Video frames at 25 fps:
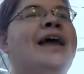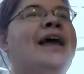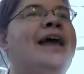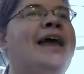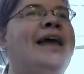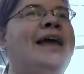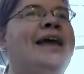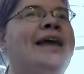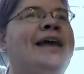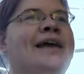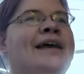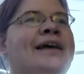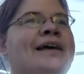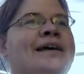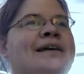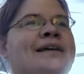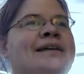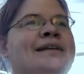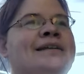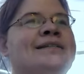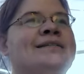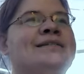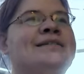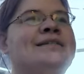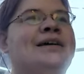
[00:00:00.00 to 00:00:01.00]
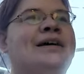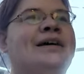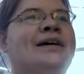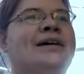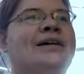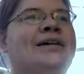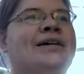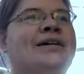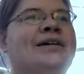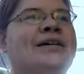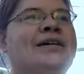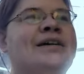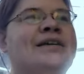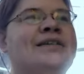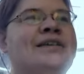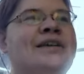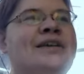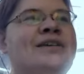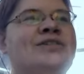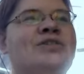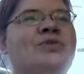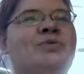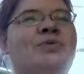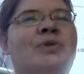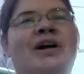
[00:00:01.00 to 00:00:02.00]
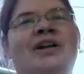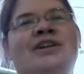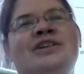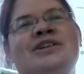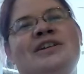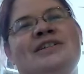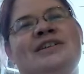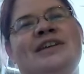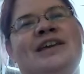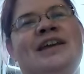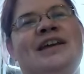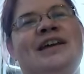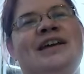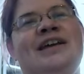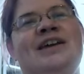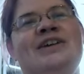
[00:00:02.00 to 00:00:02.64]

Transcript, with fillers: and because uh, I used to watch as a kid,